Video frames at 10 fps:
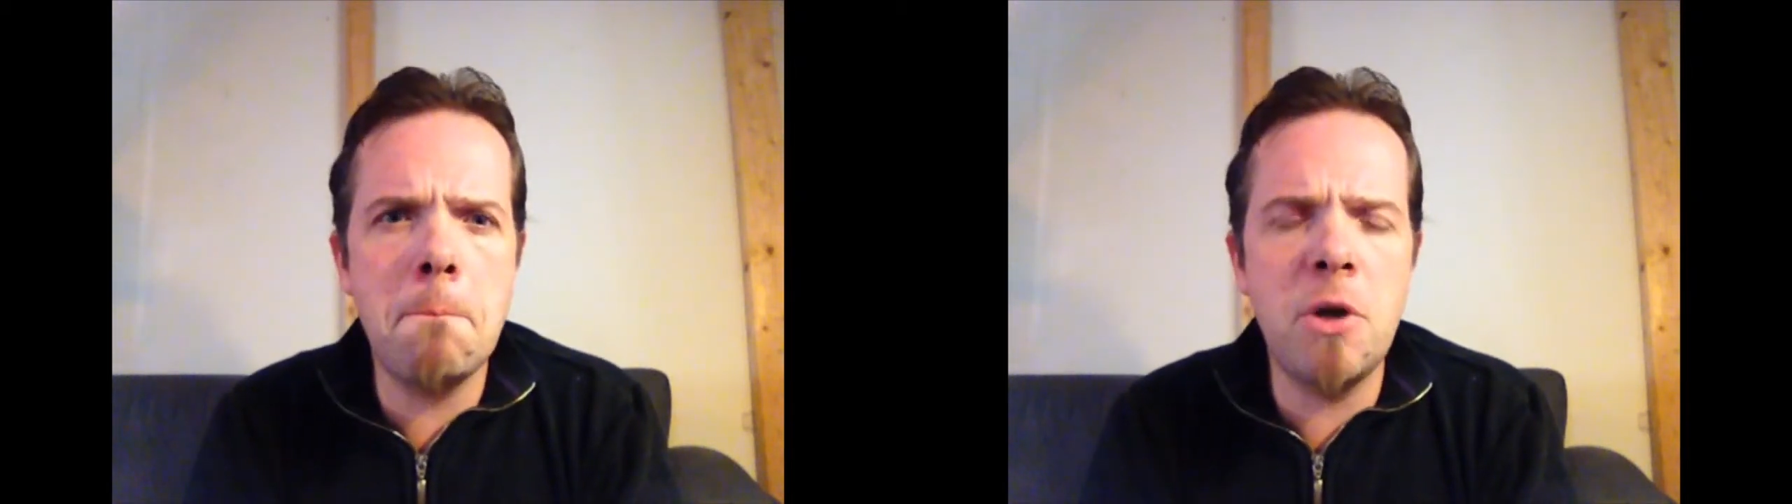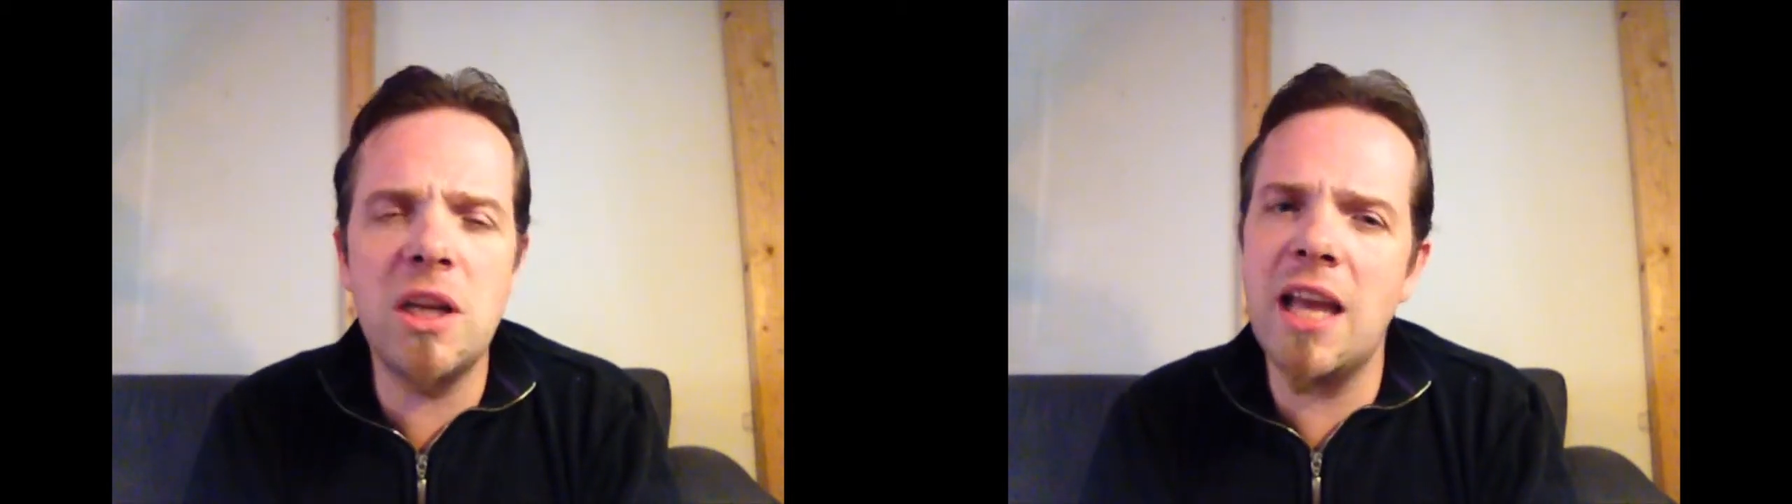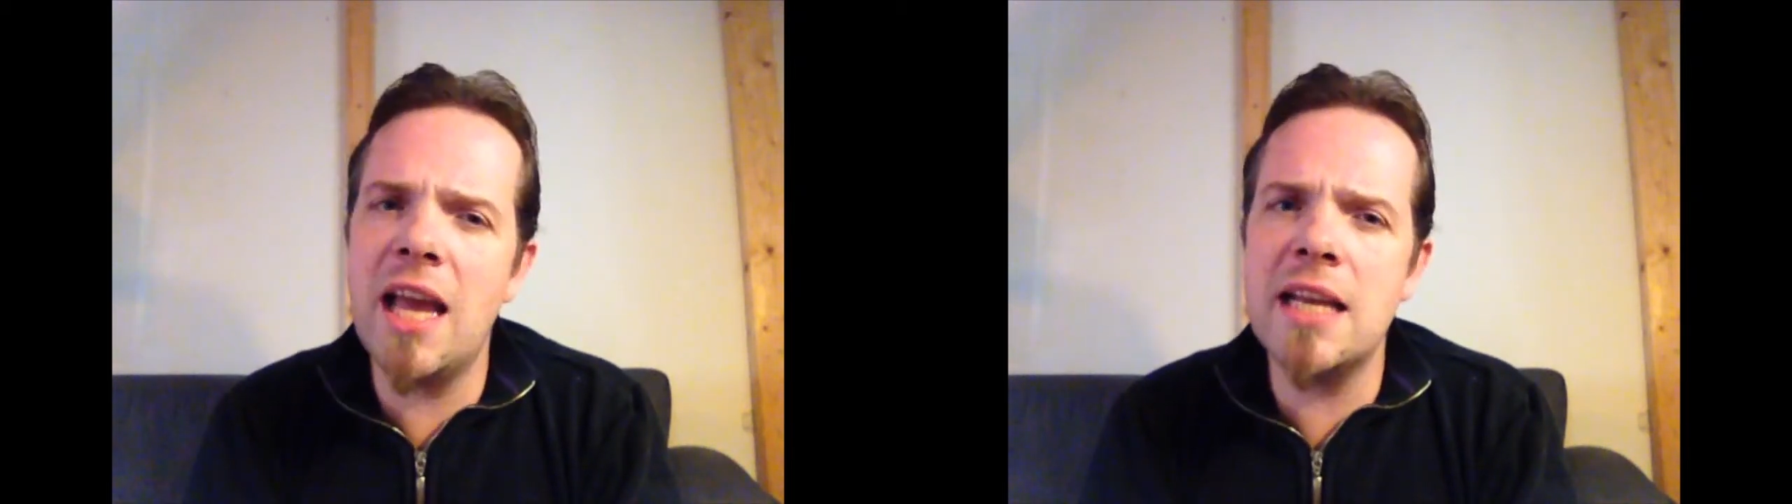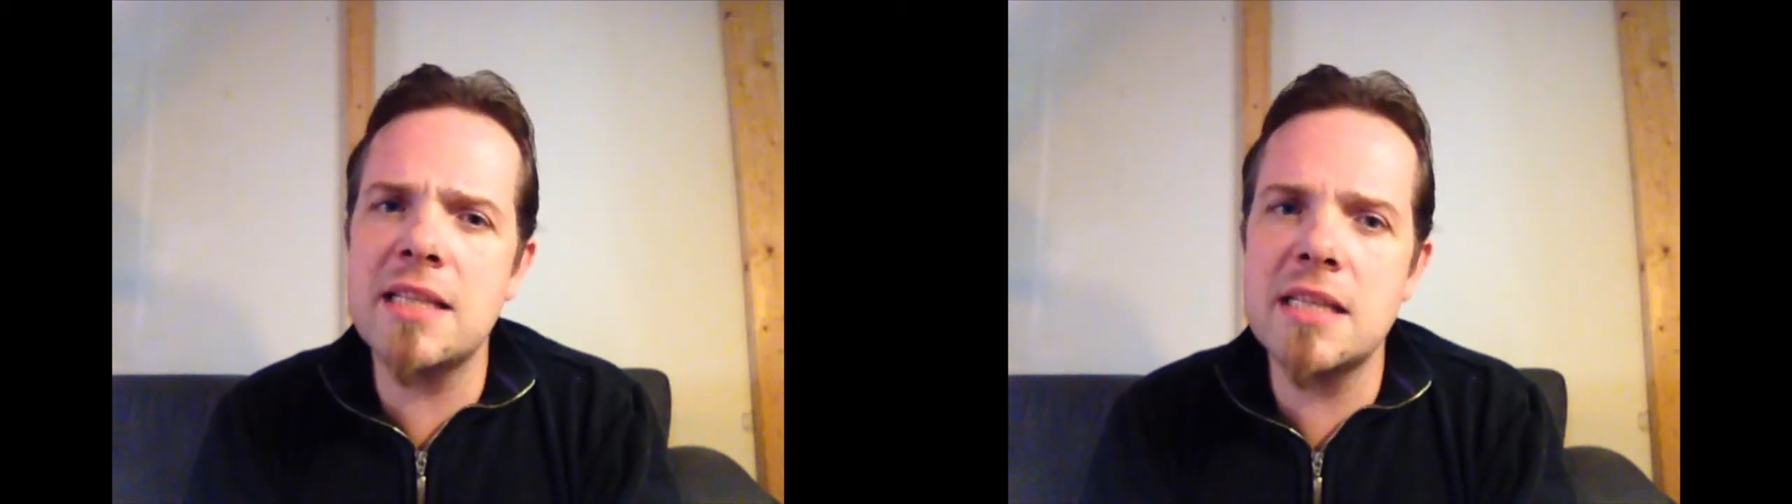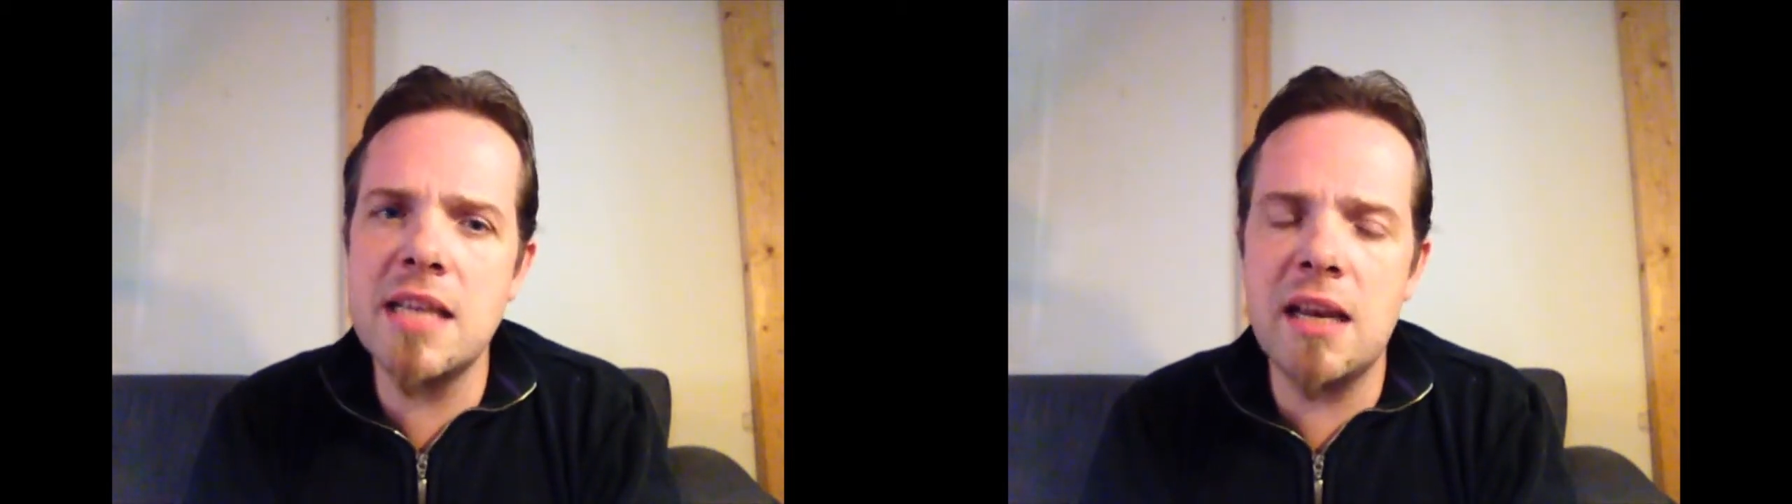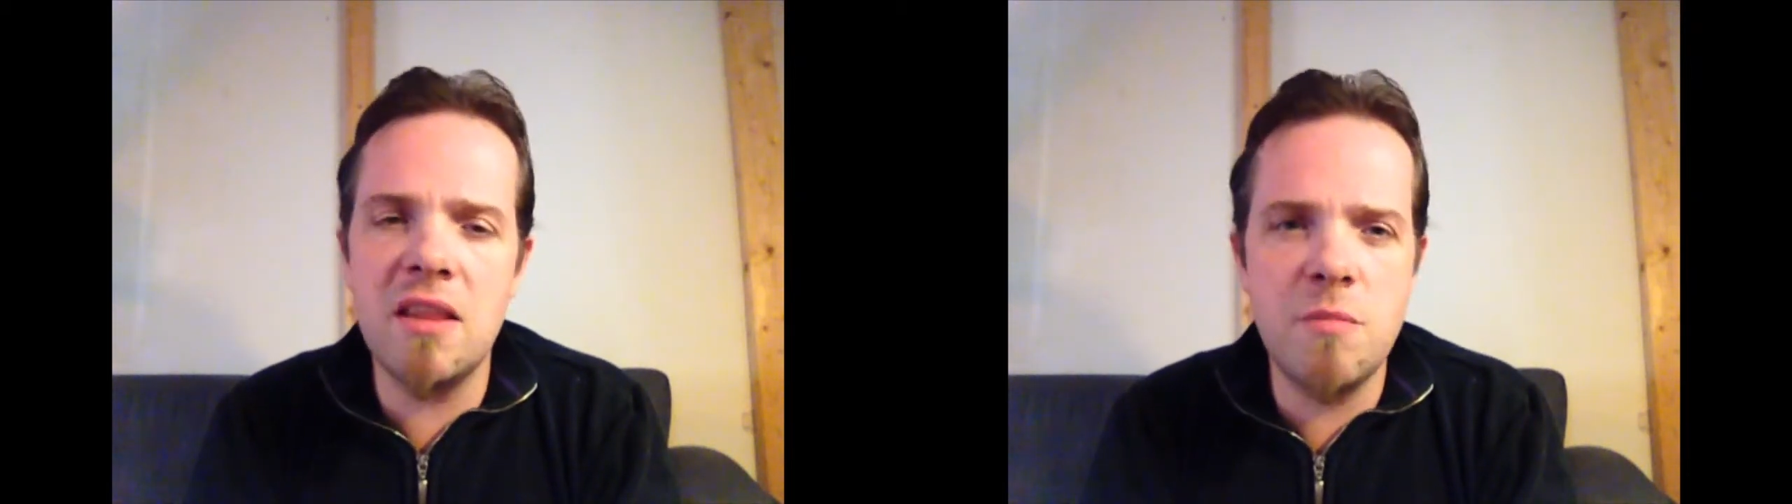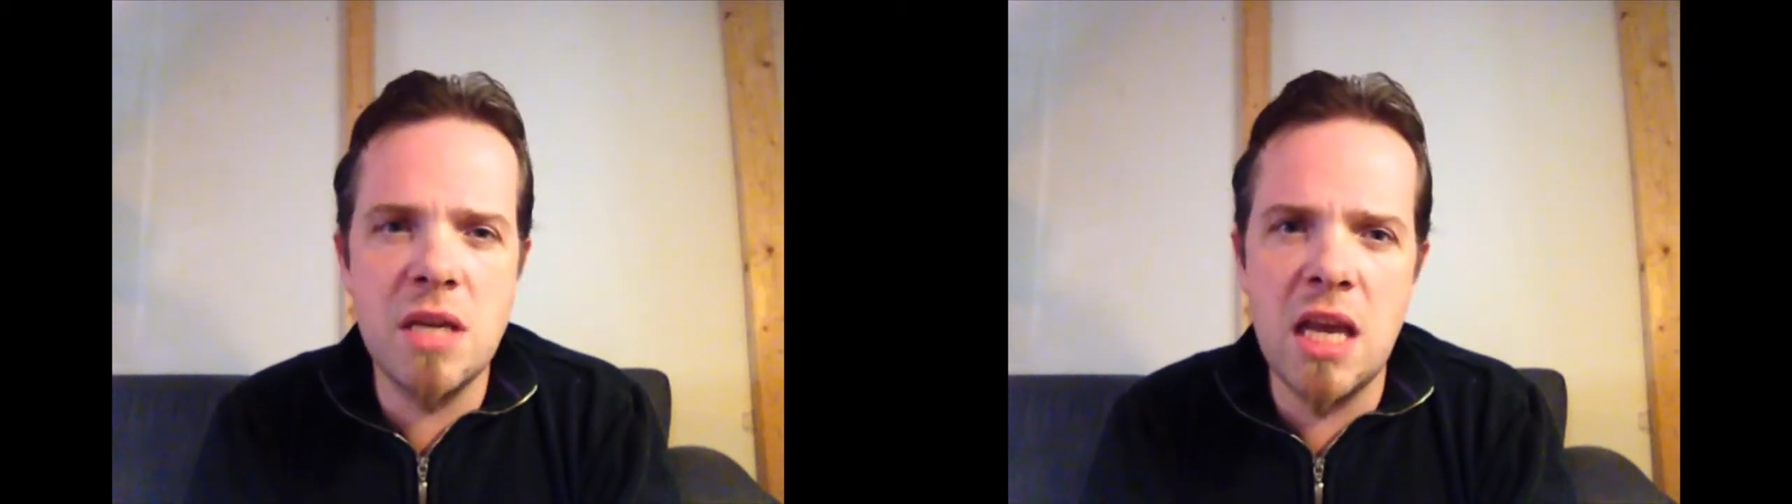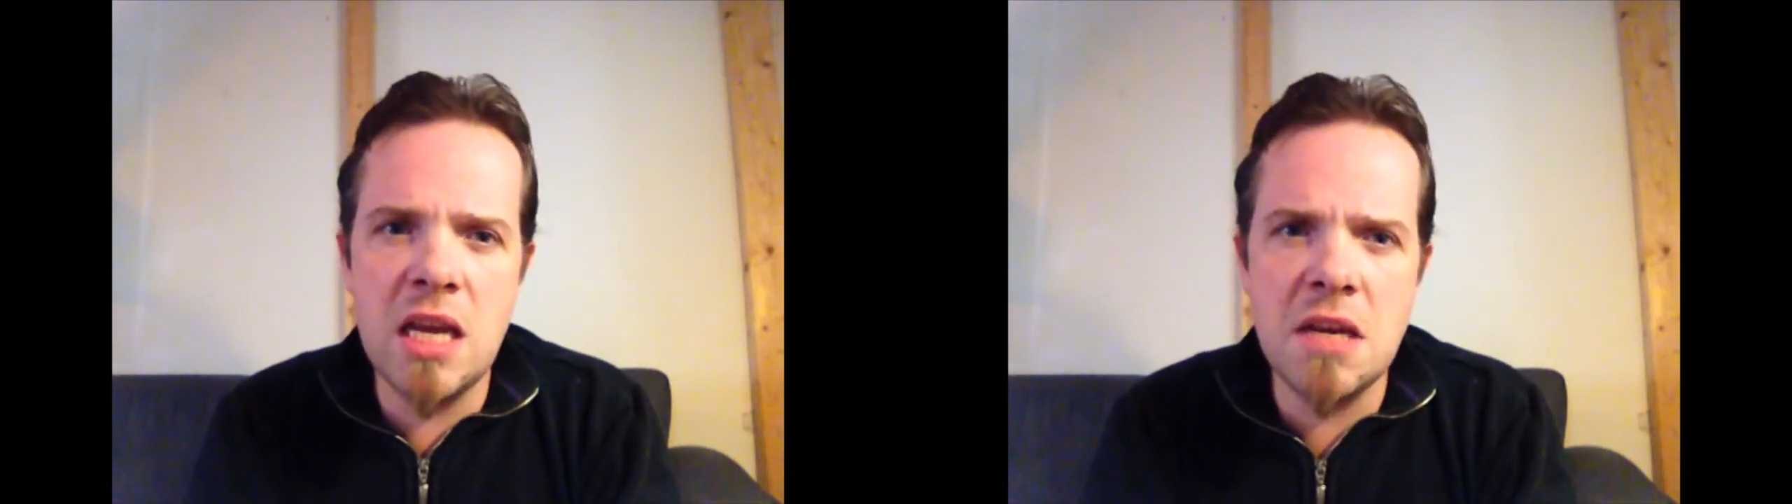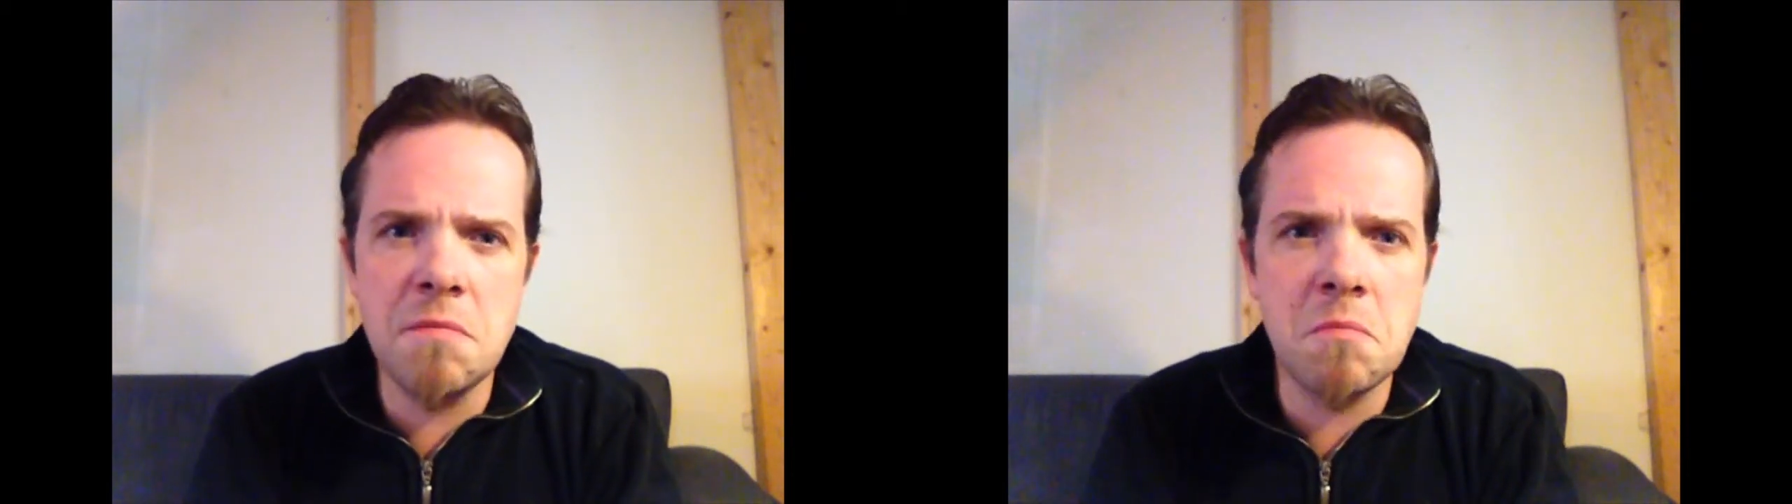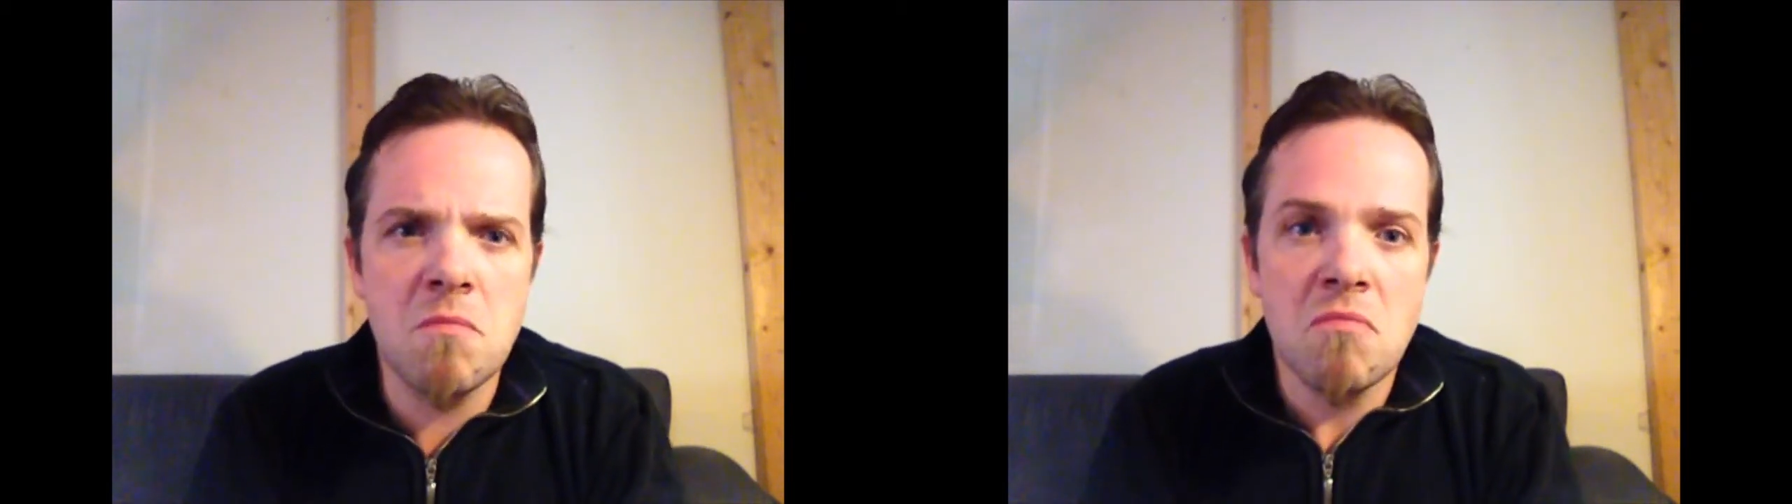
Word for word: but again as I said in the beginning